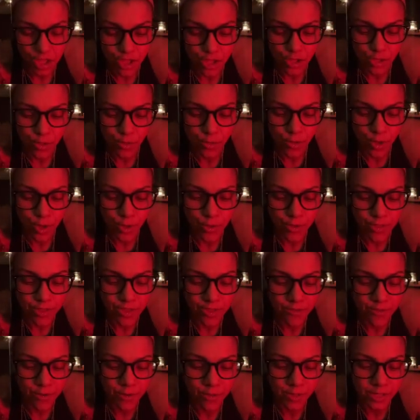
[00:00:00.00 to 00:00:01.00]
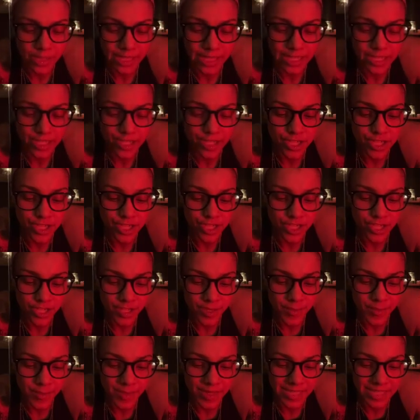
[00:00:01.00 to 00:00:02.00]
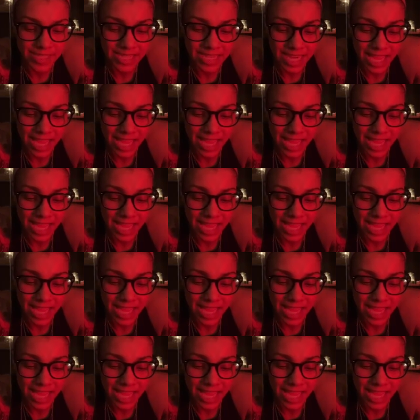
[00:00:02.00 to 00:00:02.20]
The growth of a relationship is